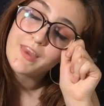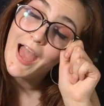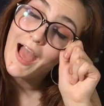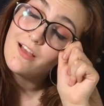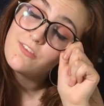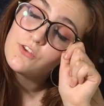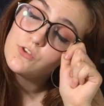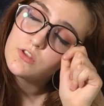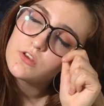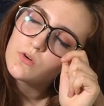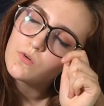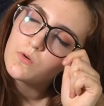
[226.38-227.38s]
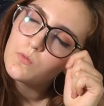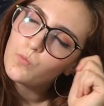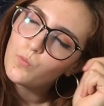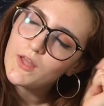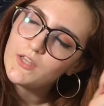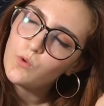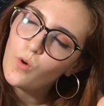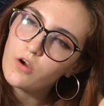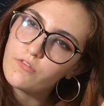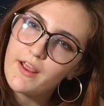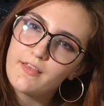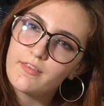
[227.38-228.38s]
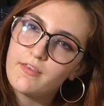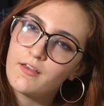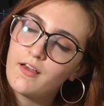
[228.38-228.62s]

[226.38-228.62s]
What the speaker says: as you do when you are raising